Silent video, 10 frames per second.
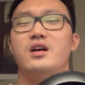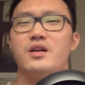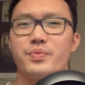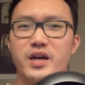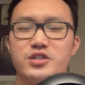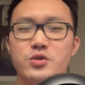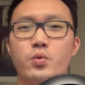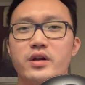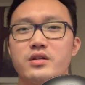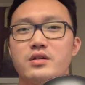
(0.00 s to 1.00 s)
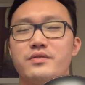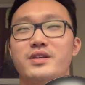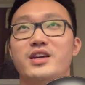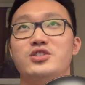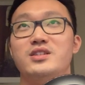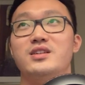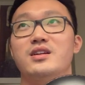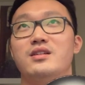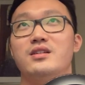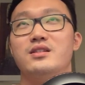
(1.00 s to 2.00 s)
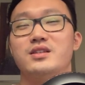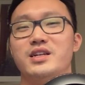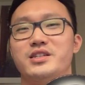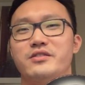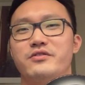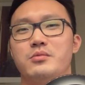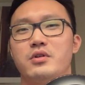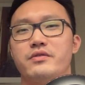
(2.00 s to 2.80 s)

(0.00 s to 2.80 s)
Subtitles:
I actually wonder if he actually gets any form of